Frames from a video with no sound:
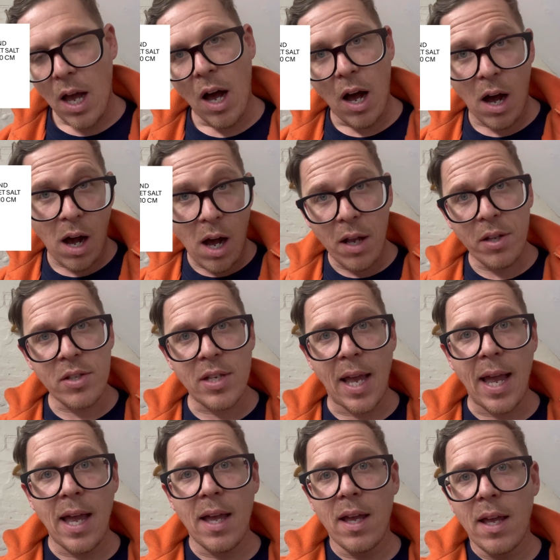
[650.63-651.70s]
our
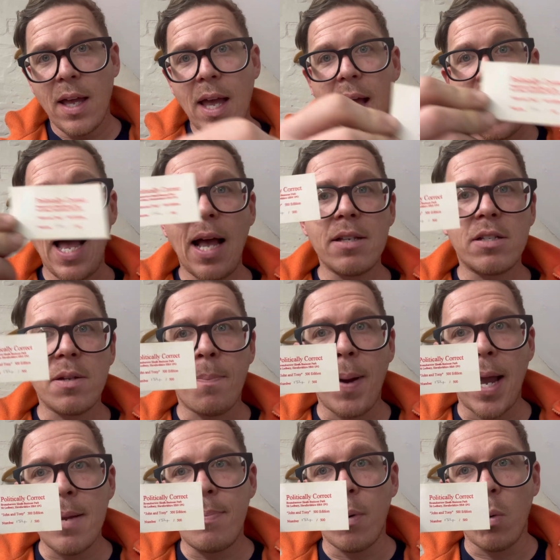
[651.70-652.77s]
set has the
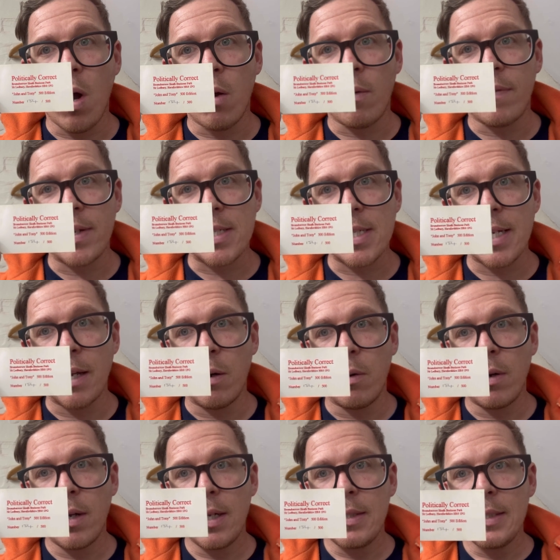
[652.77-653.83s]
paperwork with it still.
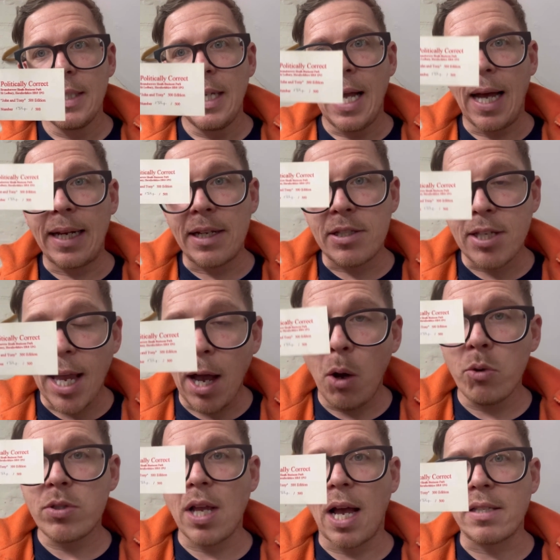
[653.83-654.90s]
And it
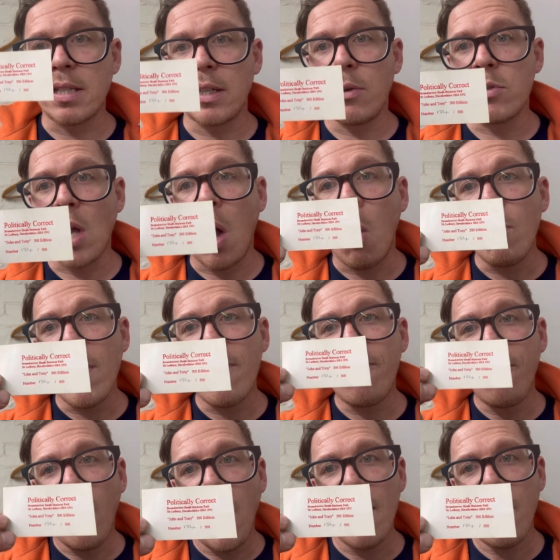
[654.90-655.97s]
tells us that there was only
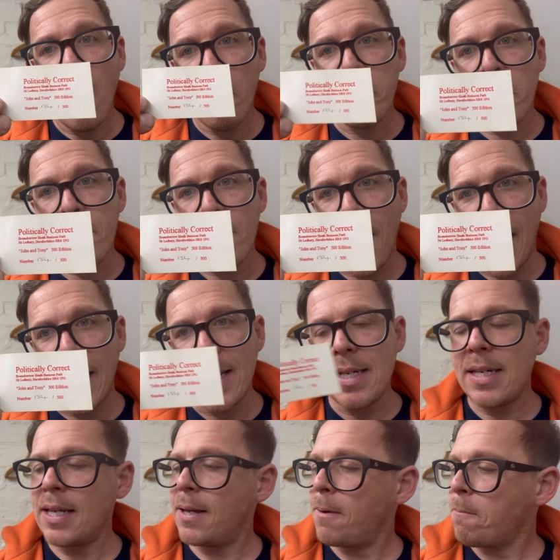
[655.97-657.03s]
500 made,
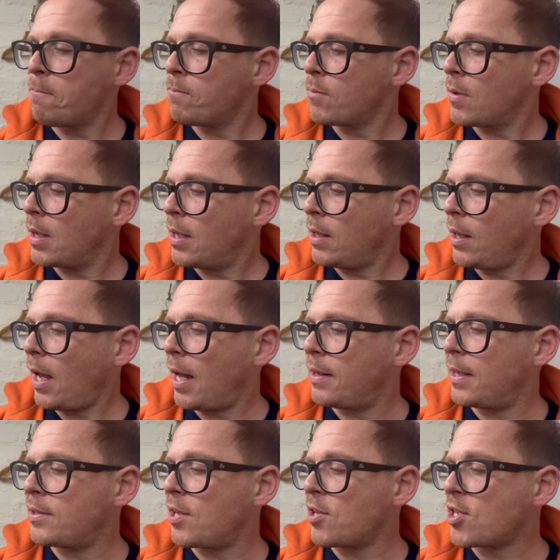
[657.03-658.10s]
and
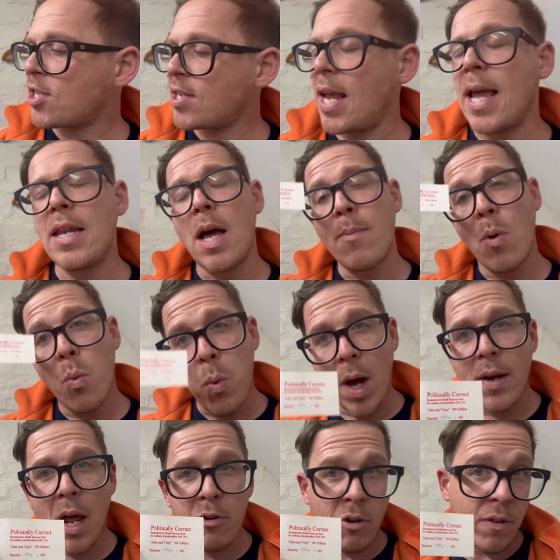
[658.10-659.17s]
this is set number
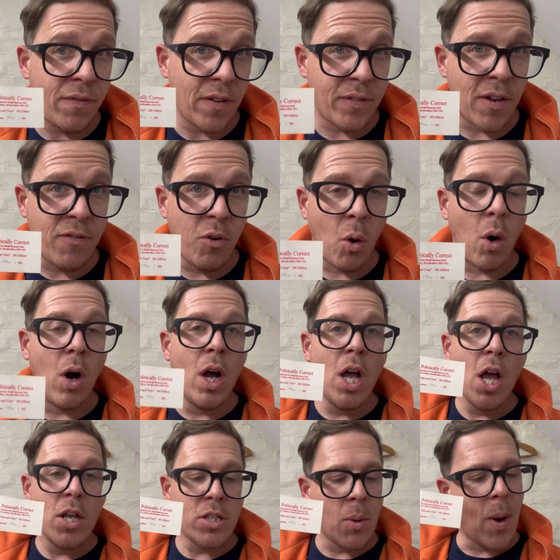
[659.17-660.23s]
154.
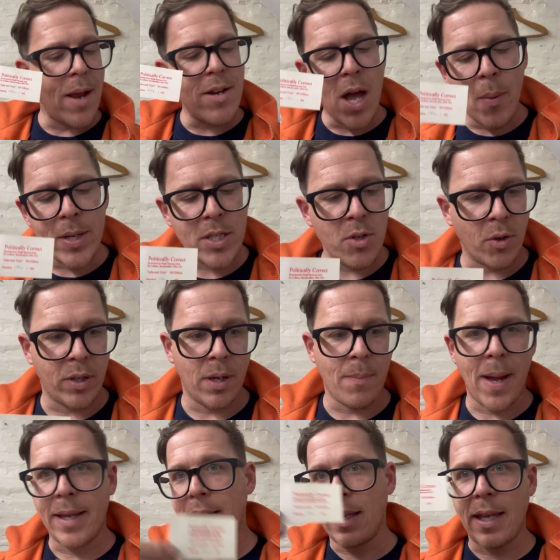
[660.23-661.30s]
So I know it's not going to
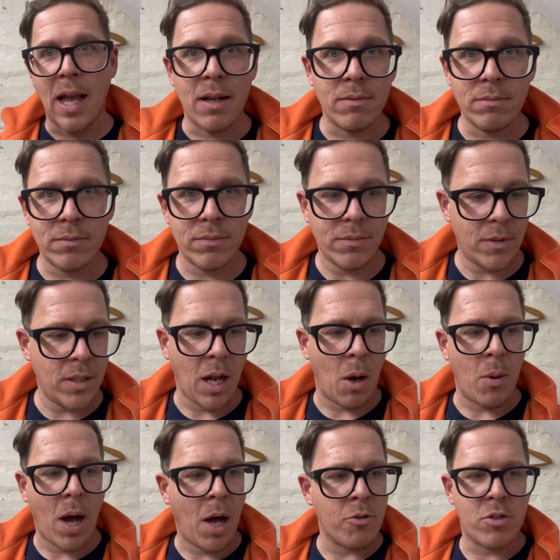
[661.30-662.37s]
make it get,
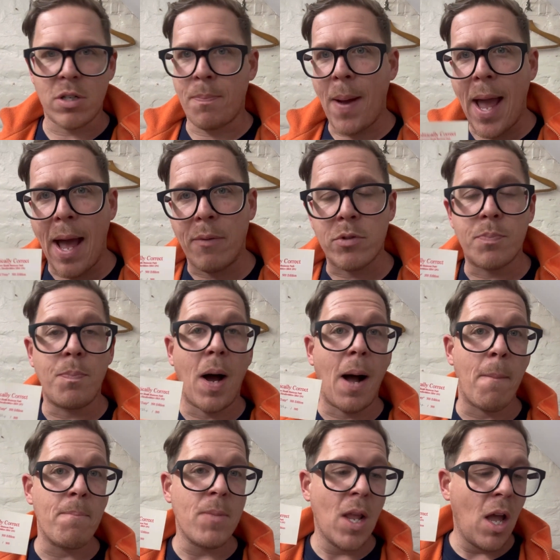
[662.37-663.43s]
hundreds of pounds,
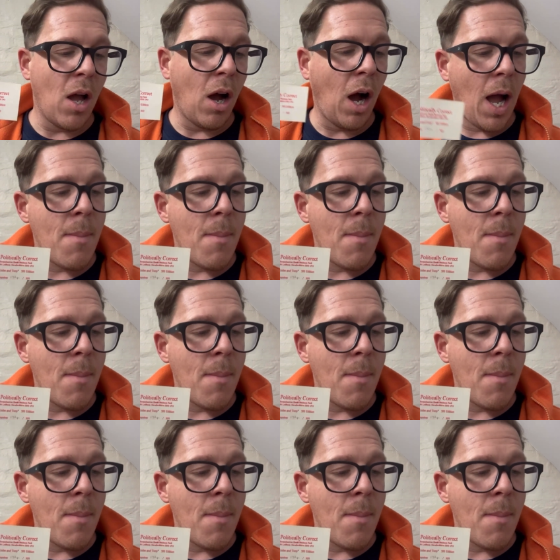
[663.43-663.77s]
but I'm